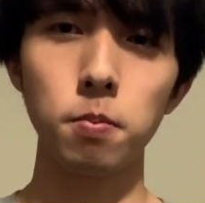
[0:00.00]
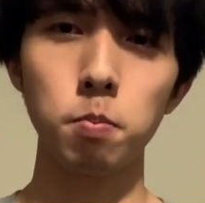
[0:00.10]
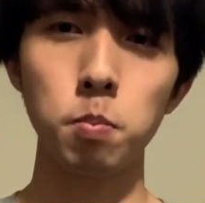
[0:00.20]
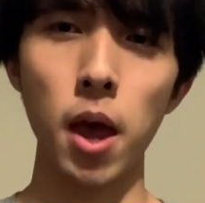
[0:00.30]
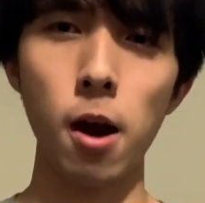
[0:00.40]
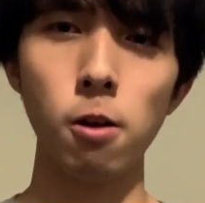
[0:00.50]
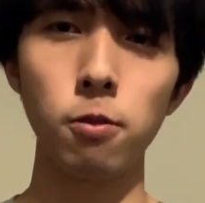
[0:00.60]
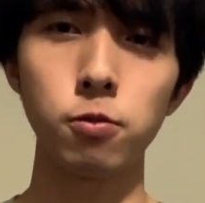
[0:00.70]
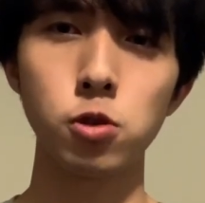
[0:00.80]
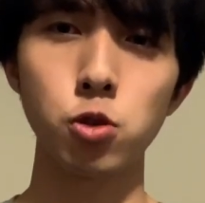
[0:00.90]
pair
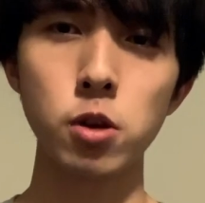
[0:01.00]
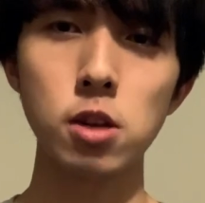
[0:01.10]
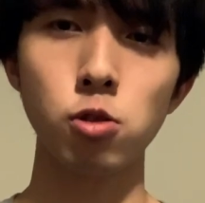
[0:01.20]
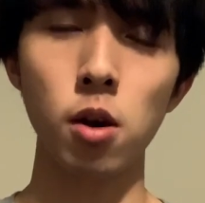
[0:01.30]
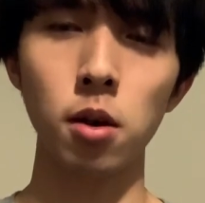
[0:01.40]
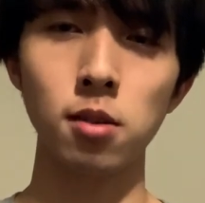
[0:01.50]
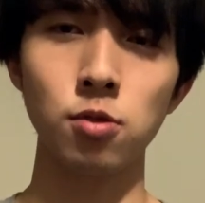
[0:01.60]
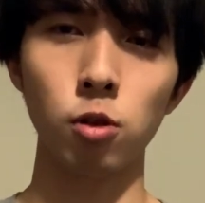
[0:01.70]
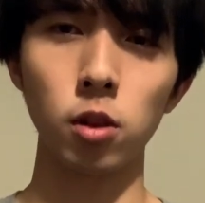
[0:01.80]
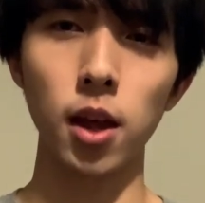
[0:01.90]
of tree trunks
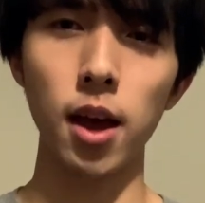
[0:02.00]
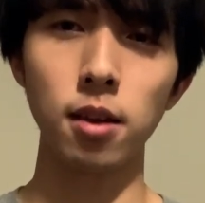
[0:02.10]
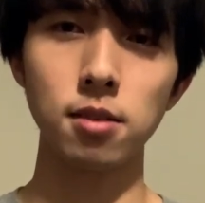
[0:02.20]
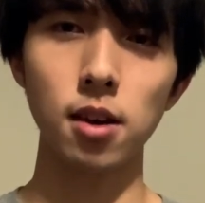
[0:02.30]
for legs.